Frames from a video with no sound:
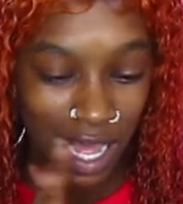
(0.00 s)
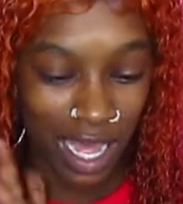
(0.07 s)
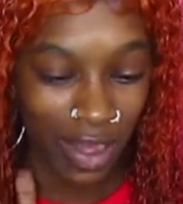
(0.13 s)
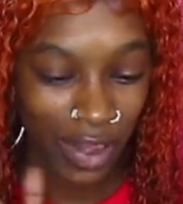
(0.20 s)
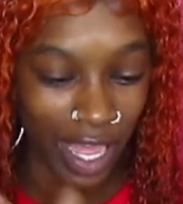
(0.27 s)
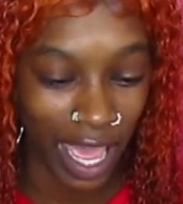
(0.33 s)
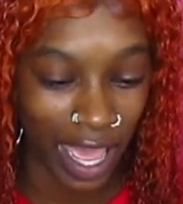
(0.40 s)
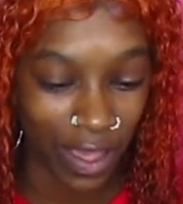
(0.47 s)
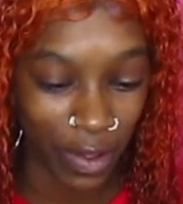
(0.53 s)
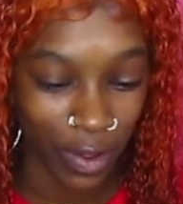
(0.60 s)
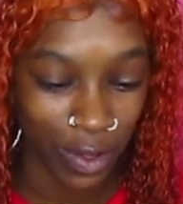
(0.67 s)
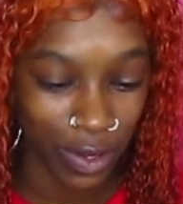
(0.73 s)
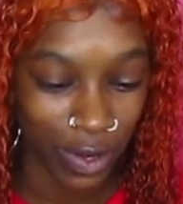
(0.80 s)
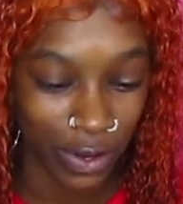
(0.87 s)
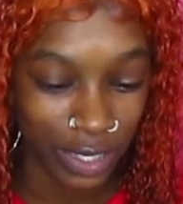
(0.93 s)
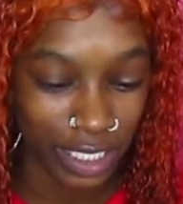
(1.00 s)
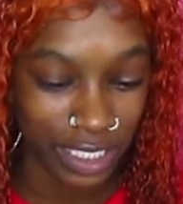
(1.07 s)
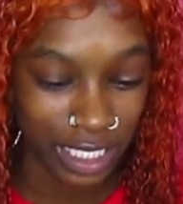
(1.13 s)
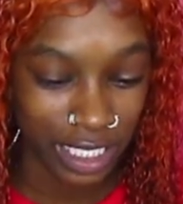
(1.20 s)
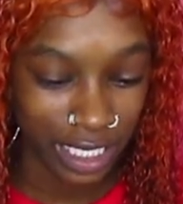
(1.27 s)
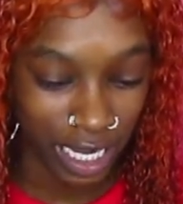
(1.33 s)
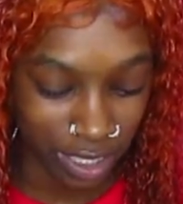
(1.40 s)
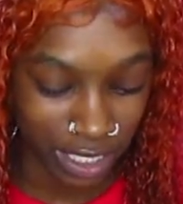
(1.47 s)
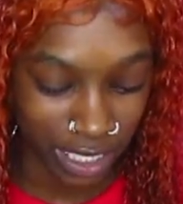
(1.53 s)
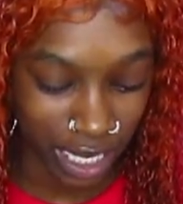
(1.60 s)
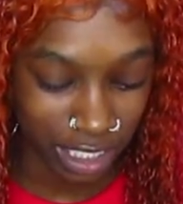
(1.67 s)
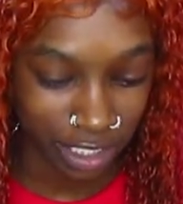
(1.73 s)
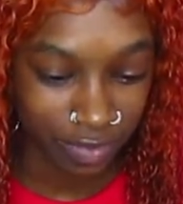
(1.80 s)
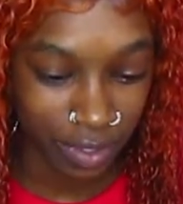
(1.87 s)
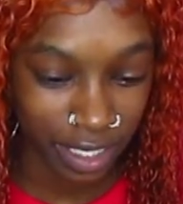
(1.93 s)
Okay, on to the next. The
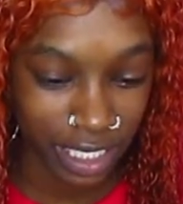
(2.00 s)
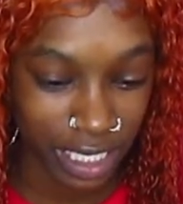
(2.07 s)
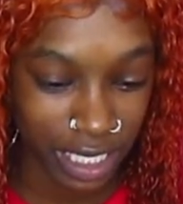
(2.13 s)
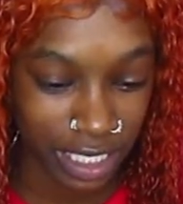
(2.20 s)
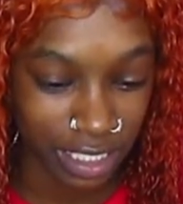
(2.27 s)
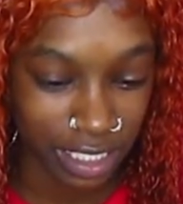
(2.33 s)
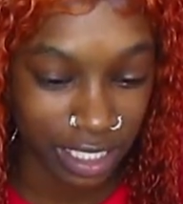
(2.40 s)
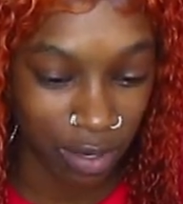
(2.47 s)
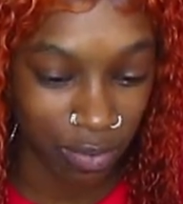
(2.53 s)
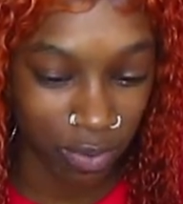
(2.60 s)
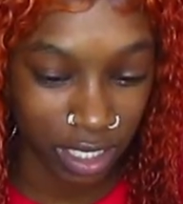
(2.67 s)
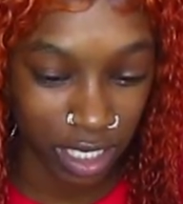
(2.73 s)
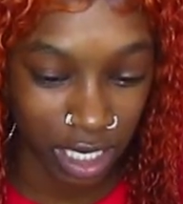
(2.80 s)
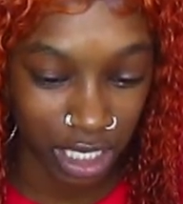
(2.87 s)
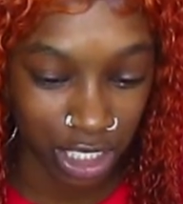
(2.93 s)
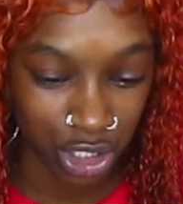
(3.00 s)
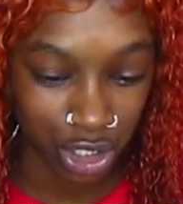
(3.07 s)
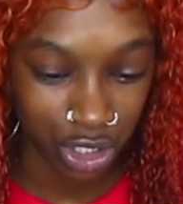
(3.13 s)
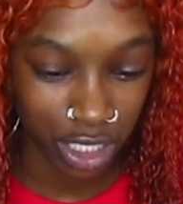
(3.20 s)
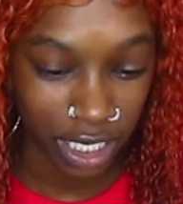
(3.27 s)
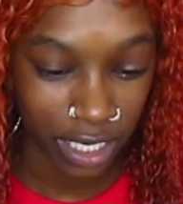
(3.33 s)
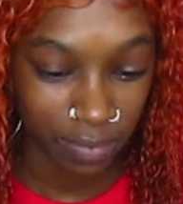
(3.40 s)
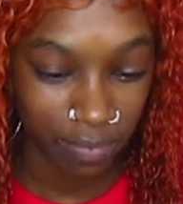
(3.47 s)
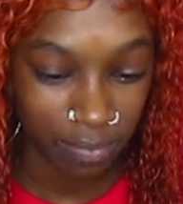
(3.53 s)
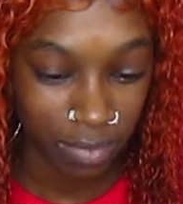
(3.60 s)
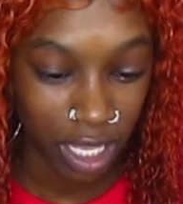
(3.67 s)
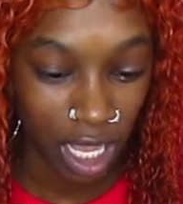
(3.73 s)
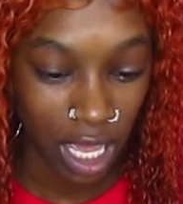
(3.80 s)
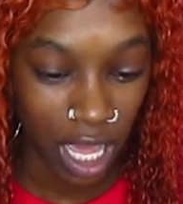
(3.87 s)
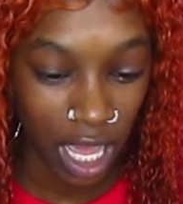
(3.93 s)
next one is The one hundred,
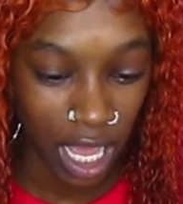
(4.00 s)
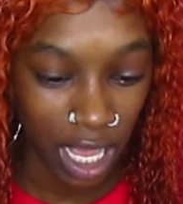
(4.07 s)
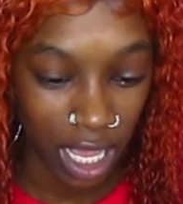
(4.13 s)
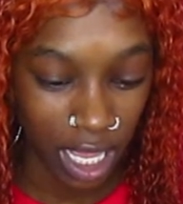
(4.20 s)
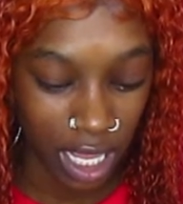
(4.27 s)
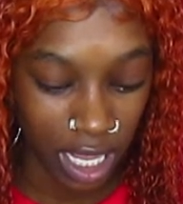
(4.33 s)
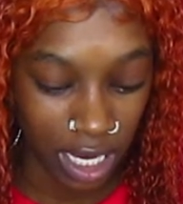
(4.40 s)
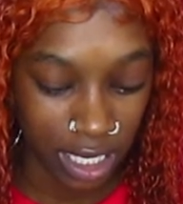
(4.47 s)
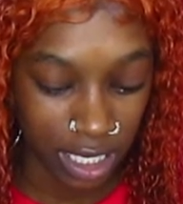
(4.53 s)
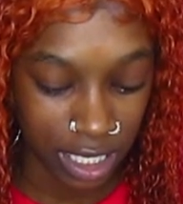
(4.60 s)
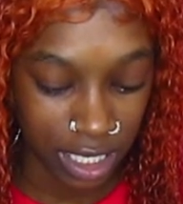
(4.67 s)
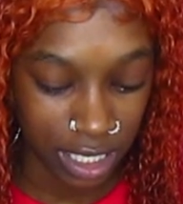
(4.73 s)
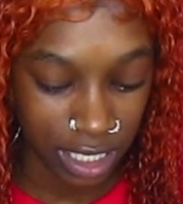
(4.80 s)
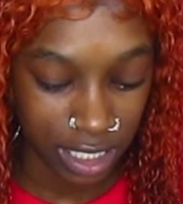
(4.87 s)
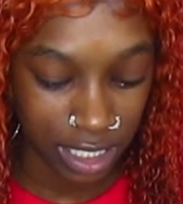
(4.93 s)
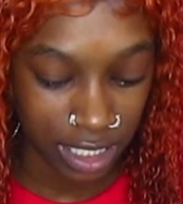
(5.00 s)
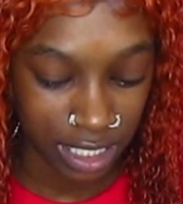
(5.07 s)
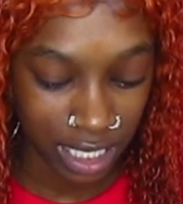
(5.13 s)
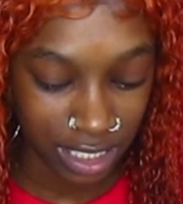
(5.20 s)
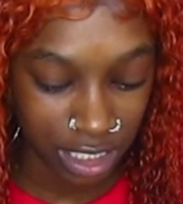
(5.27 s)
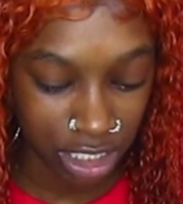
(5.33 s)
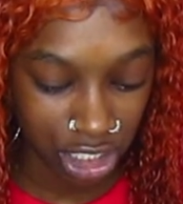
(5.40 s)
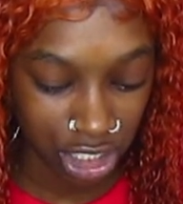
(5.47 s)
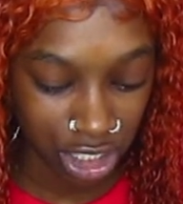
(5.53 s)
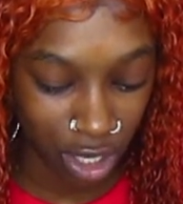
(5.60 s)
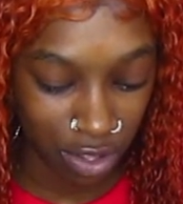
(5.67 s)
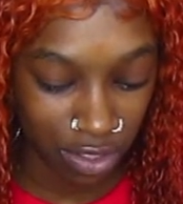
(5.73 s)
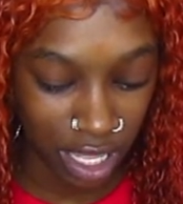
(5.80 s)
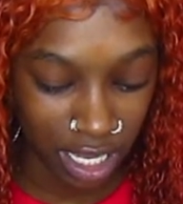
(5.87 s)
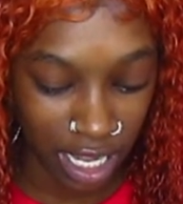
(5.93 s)
and that's a
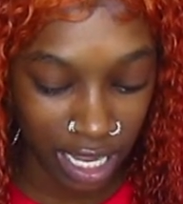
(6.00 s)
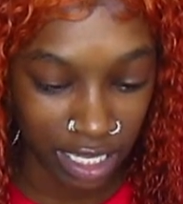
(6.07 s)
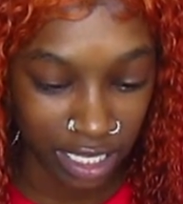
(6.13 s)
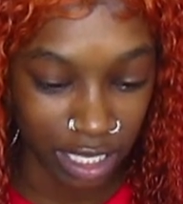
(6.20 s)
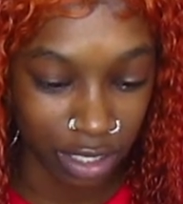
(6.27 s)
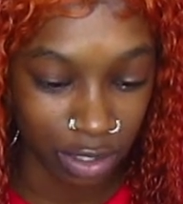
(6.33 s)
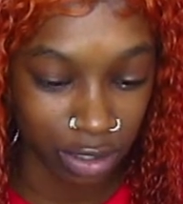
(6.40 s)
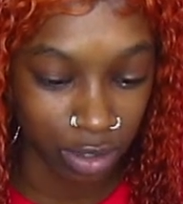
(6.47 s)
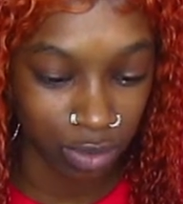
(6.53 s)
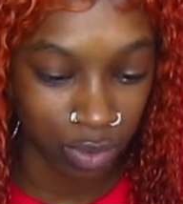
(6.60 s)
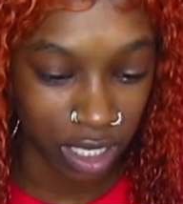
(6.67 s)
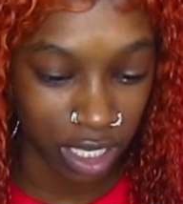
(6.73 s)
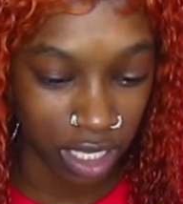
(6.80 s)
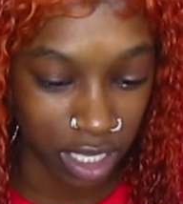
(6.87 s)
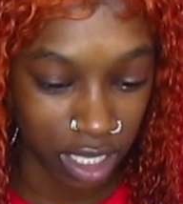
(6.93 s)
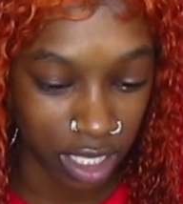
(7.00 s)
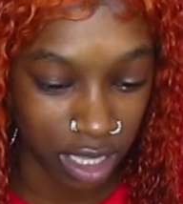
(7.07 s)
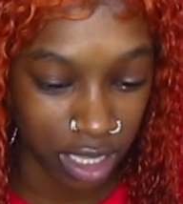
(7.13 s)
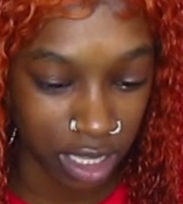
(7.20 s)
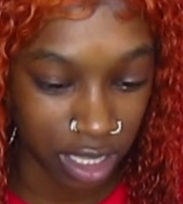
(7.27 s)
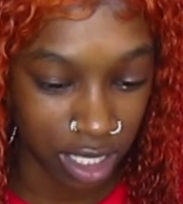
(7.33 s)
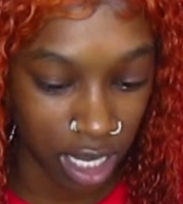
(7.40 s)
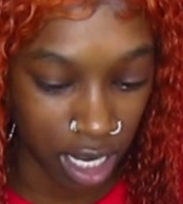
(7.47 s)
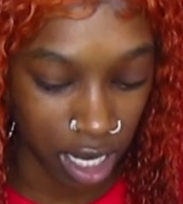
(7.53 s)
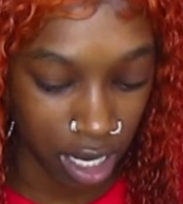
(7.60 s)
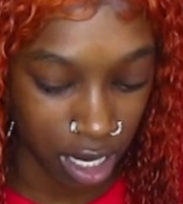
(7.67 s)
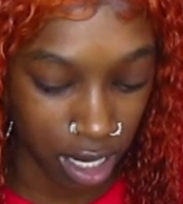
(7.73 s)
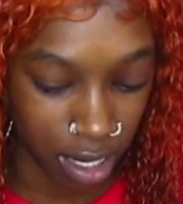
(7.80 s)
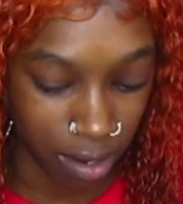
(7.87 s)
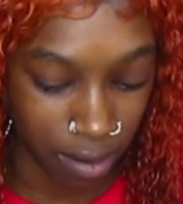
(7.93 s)
show that like deals with
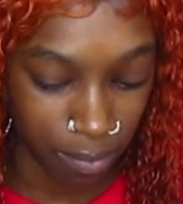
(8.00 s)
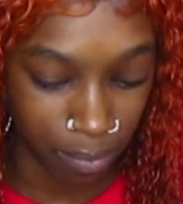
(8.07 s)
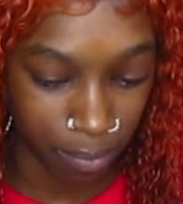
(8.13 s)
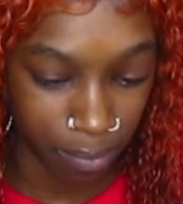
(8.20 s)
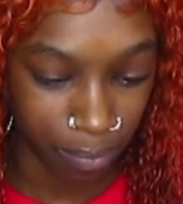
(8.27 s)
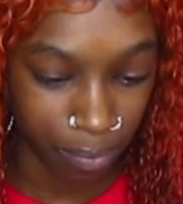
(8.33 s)
um